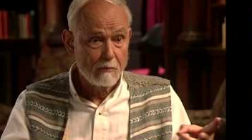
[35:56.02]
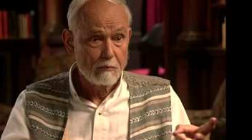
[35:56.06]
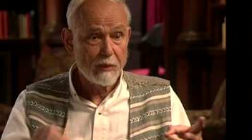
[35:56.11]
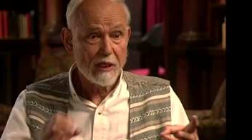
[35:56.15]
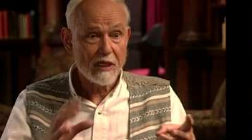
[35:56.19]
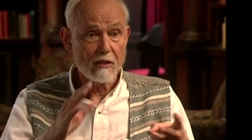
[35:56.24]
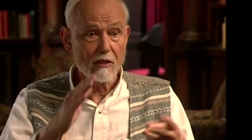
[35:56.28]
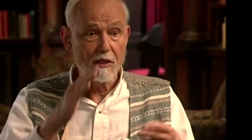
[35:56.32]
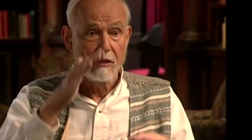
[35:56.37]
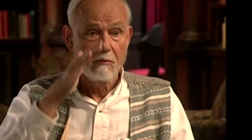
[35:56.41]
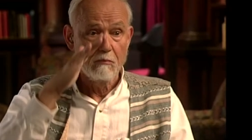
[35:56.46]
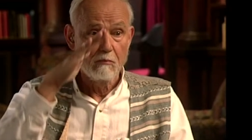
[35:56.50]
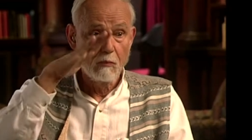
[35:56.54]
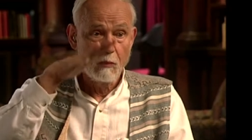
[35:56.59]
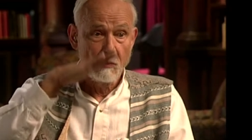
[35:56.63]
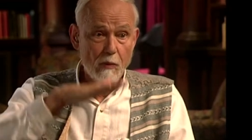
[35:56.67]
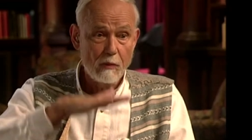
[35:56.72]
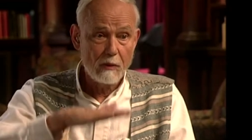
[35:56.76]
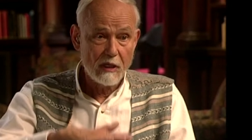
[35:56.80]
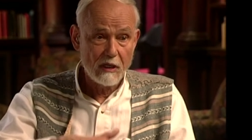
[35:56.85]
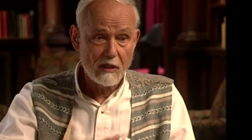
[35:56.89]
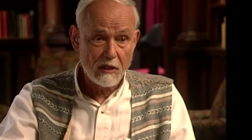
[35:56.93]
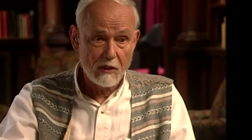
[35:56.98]
But
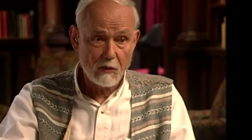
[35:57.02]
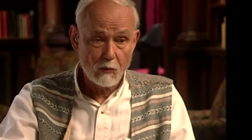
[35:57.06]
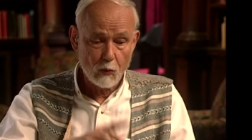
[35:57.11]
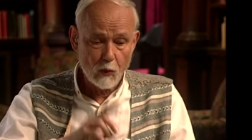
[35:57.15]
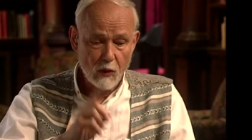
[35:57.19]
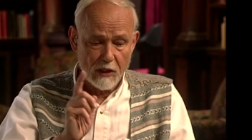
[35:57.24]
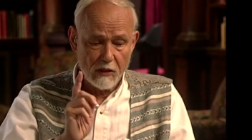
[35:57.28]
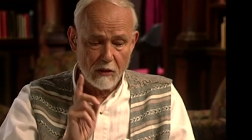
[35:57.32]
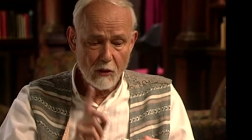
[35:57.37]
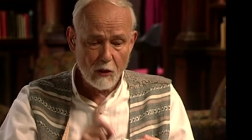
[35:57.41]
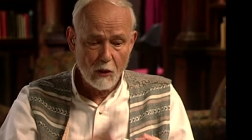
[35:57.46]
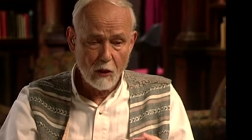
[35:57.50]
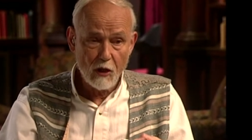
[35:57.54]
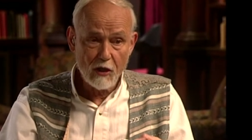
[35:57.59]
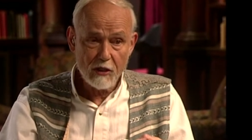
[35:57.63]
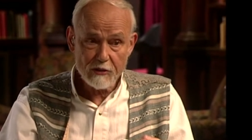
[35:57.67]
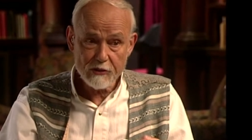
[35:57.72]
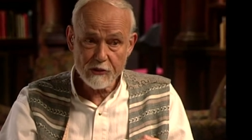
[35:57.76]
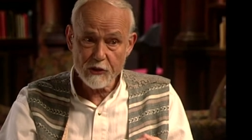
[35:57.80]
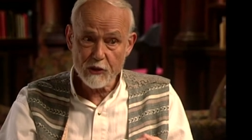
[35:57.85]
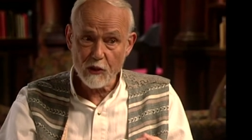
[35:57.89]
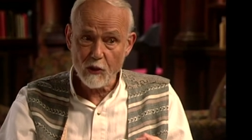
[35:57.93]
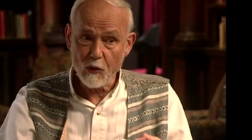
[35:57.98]
uh, one
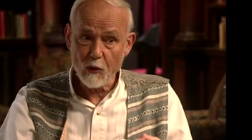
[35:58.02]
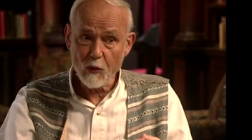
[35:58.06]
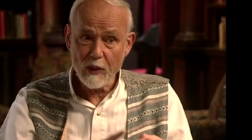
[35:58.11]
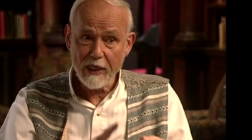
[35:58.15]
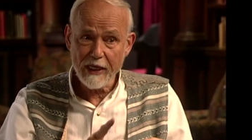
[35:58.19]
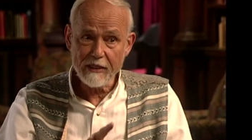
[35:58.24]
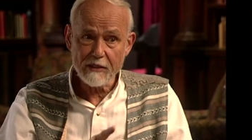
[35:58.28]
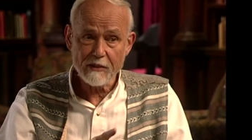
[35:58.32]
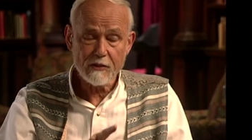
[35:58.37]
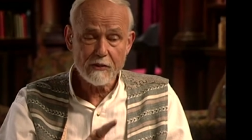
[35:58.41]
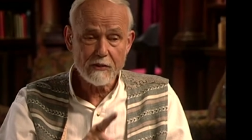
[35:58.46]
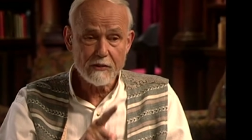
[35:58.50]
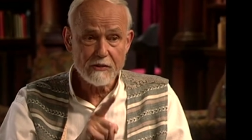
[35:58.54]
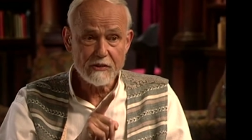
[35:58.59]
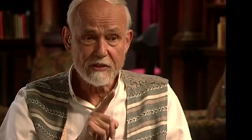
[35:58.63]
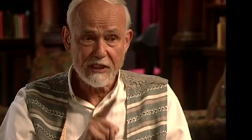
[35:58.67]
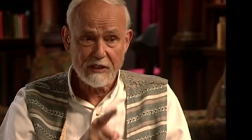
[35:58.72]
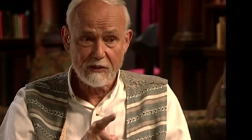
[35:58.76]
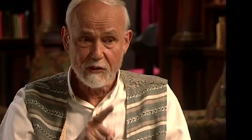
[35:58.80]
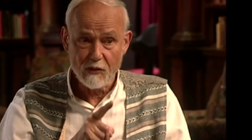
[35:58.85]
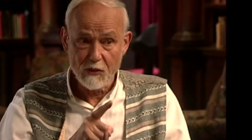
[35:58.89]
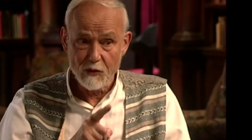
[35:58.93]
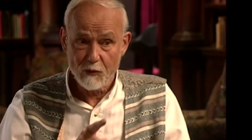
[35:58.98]
also
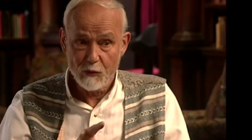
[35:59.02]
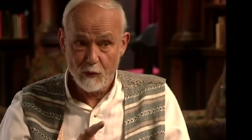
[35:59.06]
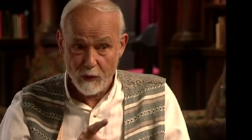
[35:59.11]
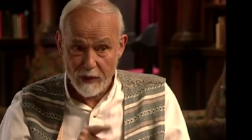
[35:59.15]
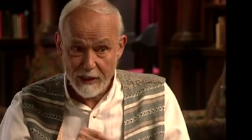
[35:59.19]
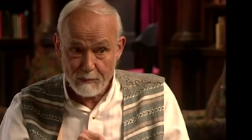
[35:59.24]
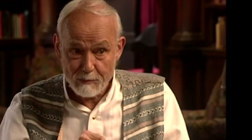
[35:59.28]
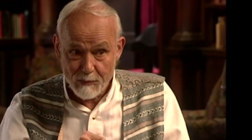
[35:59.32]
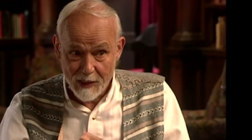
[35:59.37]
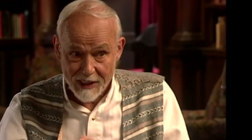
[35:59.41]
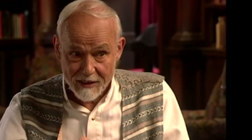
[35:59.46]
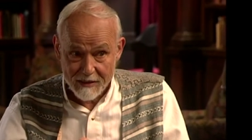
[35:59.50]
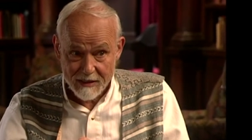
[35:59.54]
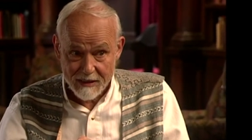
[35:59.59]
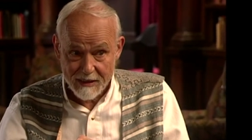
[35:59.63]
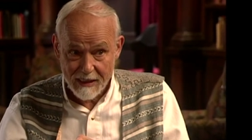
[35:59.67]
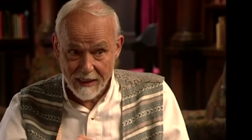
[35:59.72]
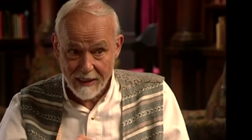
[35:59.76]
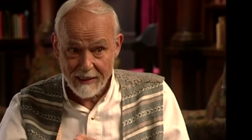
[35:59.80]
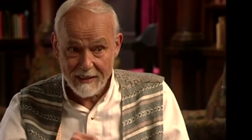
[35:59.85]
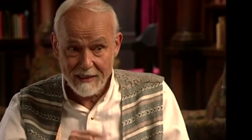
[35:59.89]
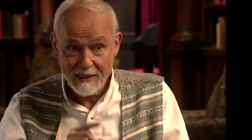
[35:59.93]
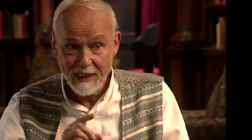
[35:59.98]
enters into dreamless
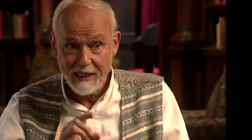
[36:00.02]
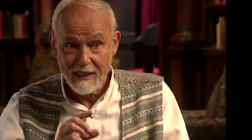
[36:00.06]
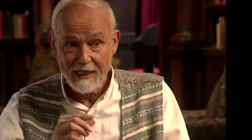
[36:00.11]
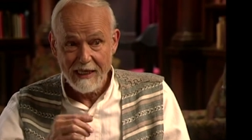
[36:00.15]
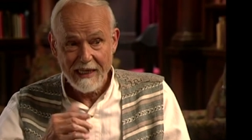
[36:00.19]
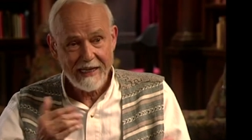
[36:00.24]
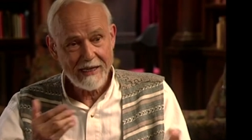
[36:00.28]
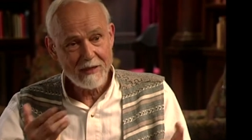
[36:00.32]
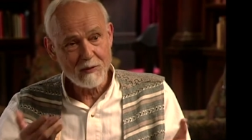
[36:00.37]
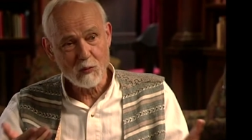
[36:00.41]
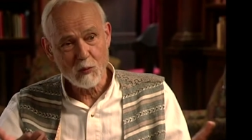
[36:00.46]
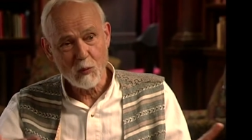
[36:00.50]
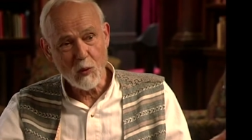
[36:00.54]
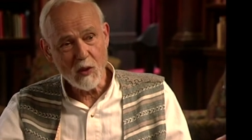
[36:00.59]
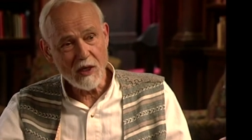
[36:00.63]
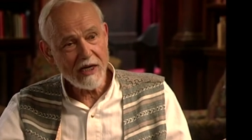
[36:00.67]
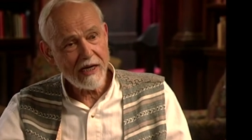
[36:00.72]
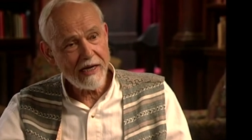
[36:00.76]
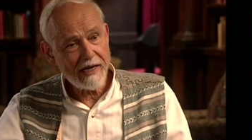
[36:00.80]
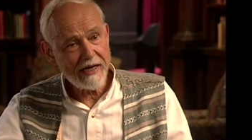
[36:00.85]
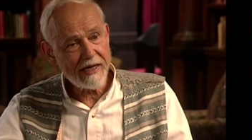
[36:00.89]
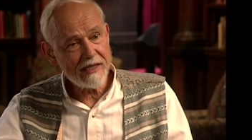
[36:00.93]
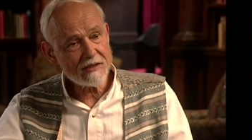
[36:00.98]
state. And
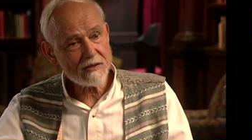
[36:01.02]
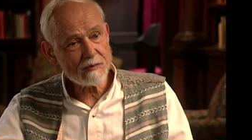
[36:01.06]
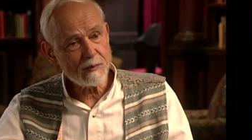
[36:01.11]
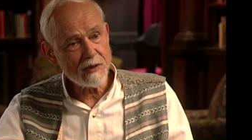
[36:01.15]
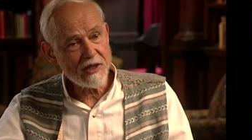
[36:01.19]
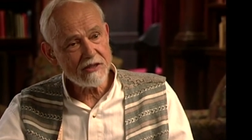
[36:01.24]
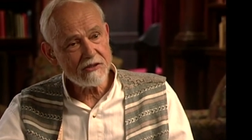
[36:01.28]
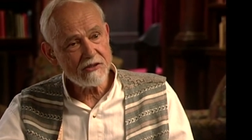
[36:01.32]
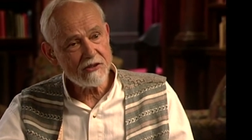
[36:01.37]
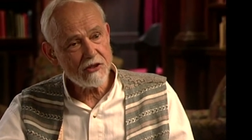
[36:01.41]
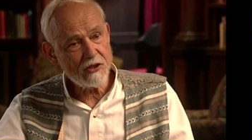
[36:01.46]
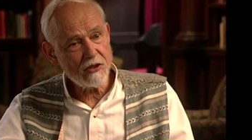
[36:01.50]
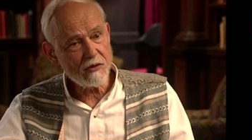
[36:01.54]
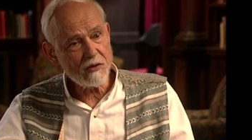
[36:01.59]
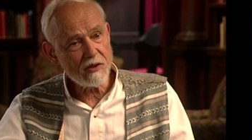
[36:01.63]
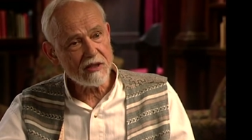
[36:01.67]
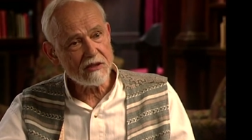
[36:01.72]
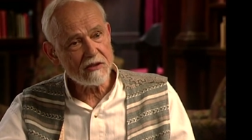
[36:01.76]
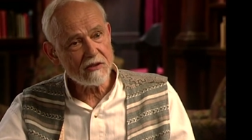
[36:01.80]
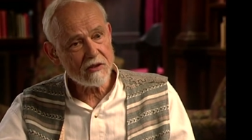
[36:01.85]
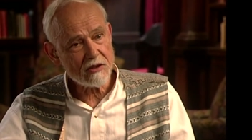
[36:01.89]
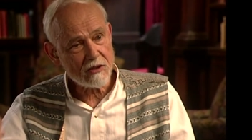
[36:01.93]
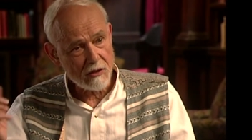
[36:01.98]
what I ask my
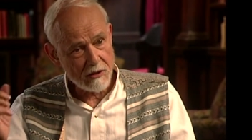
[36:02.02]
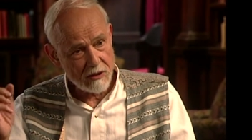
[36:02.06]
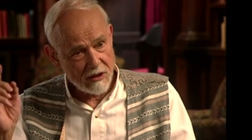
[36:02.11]
students